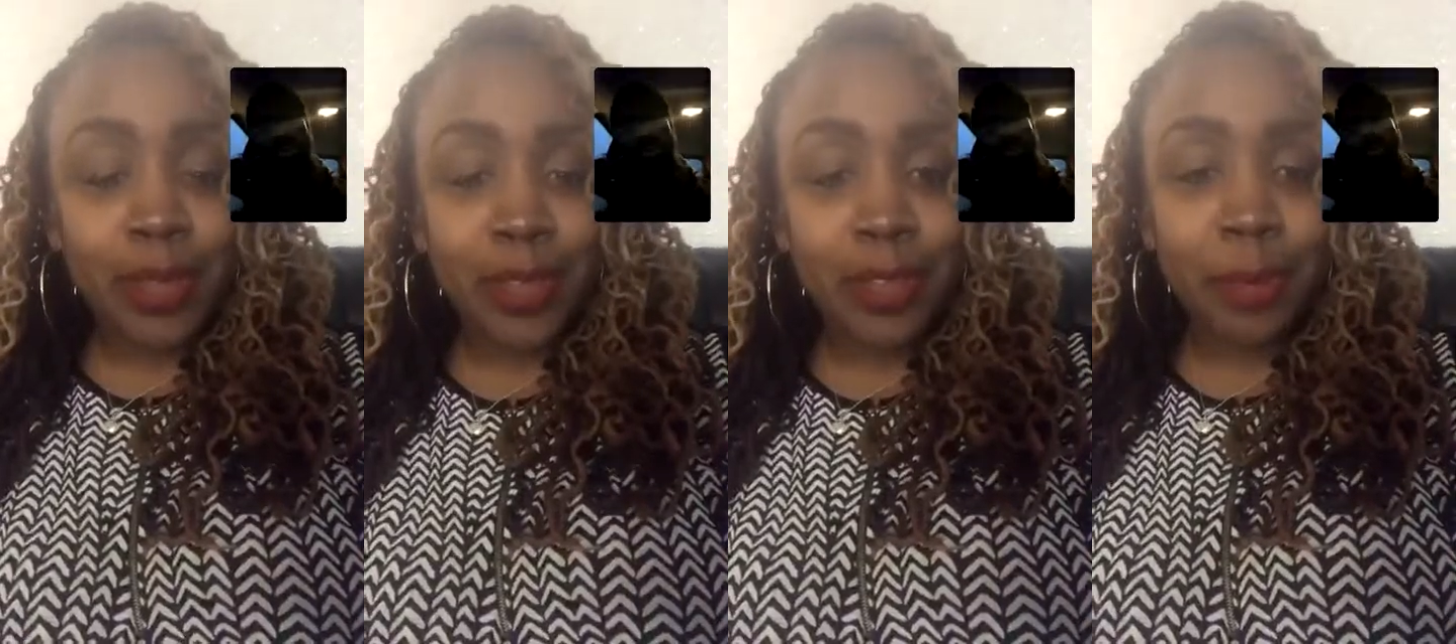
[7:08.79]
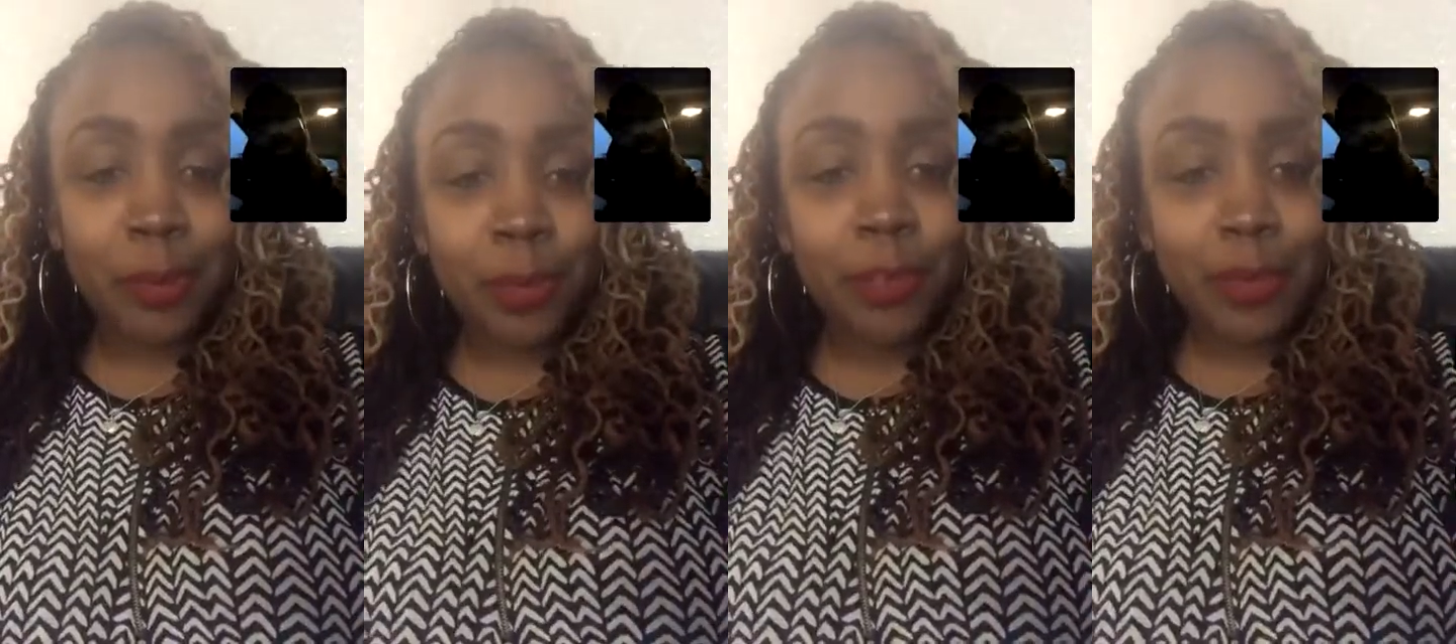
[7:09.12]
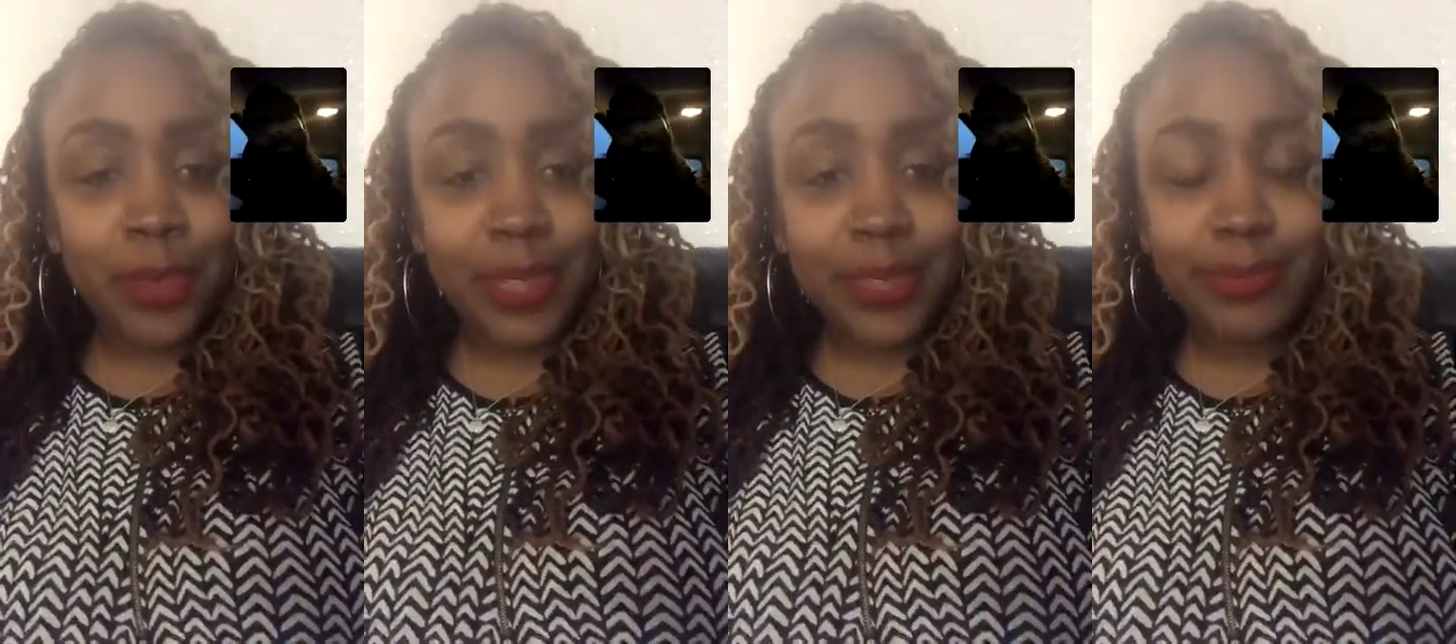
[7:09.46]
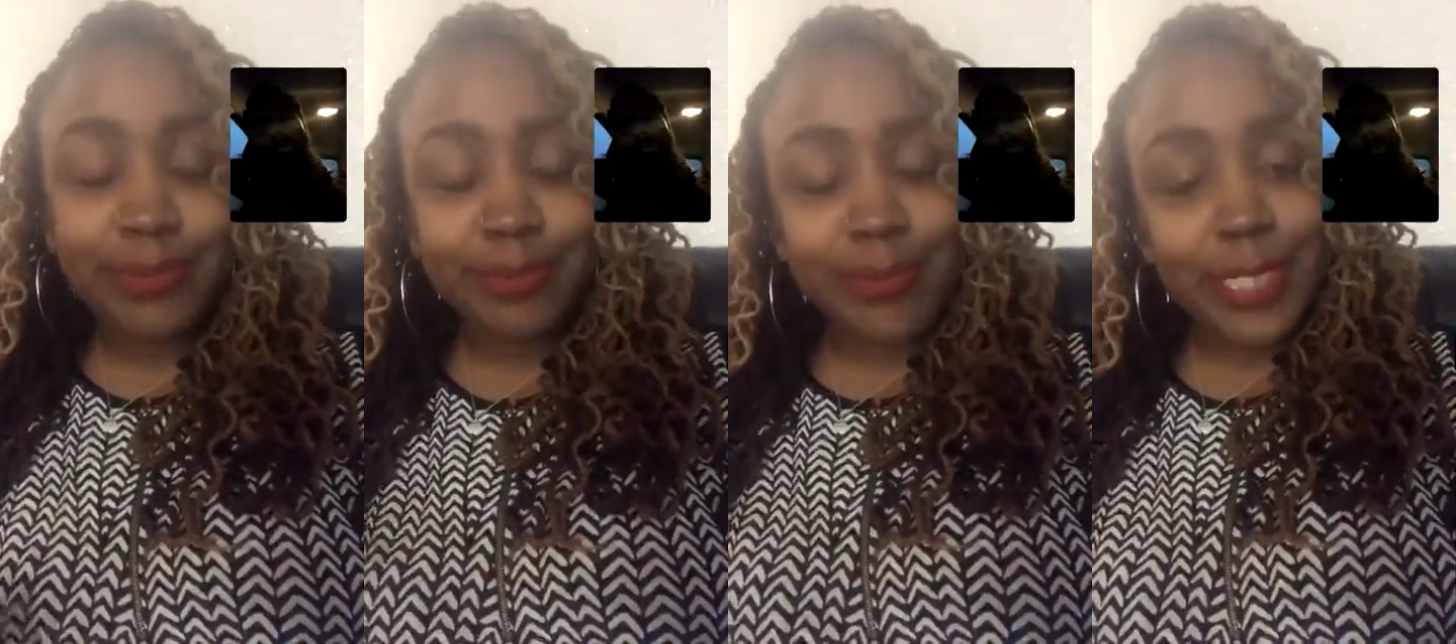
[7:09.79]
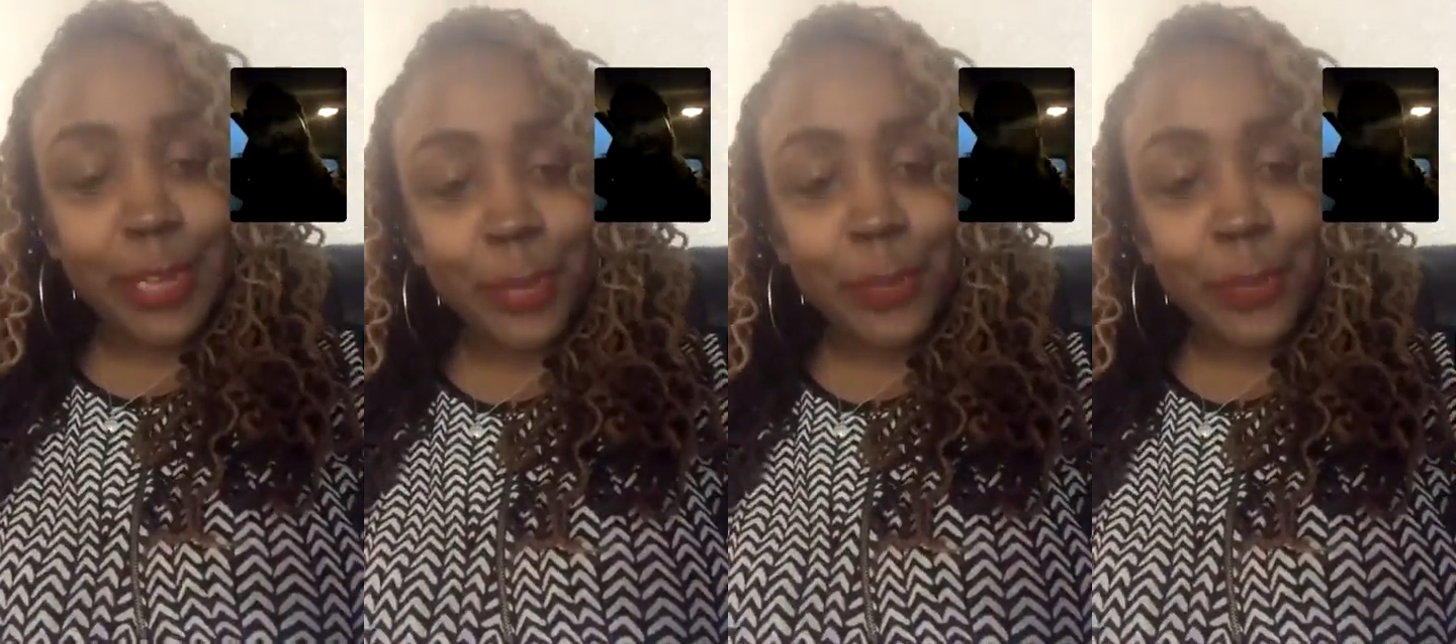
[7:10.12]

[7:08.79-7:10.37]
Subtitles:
and your movement. So